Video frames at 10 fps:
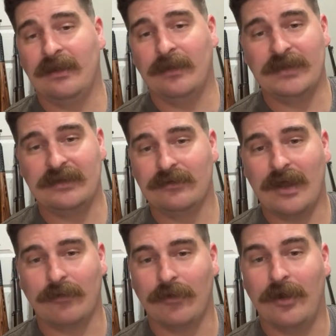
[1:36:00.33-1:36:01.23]
I mean you're
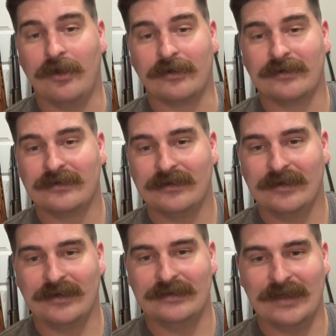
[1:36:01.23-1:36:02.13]
not wrong.
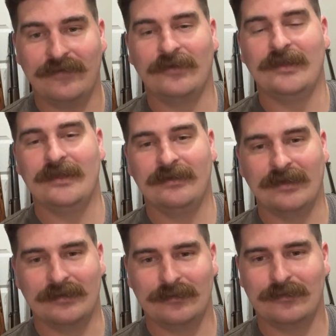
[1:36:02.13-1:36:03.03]
Definitely
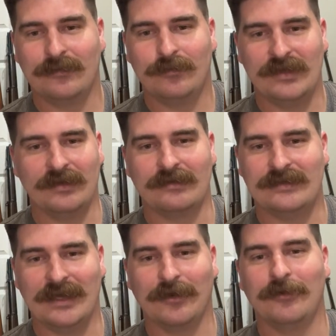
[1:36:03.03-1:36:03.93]
like be like
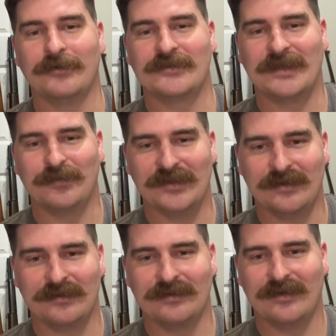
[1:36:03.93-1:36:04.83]
Daryl or
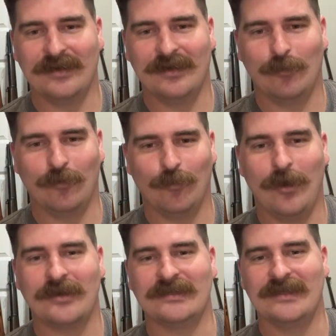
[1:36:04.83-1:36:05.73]
something.
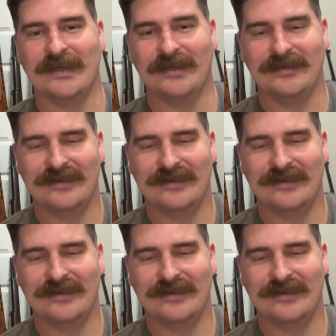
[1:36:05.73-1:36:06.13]
Walking Dead.